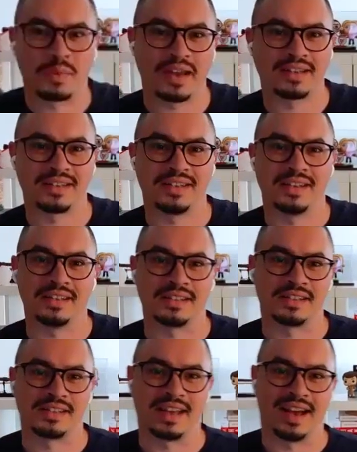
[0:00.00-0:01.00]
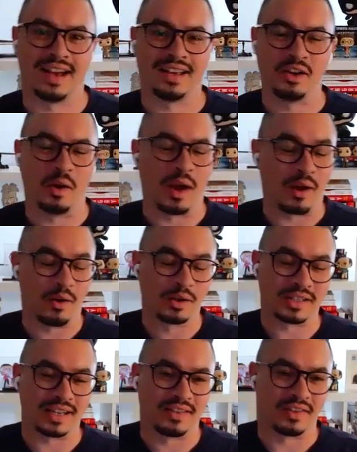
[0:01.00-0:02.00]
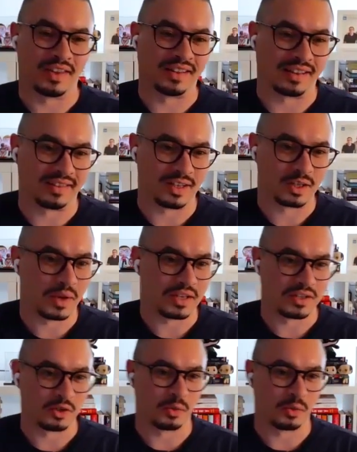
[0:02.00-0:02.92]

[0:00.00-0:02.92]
space is, I always like to think that this space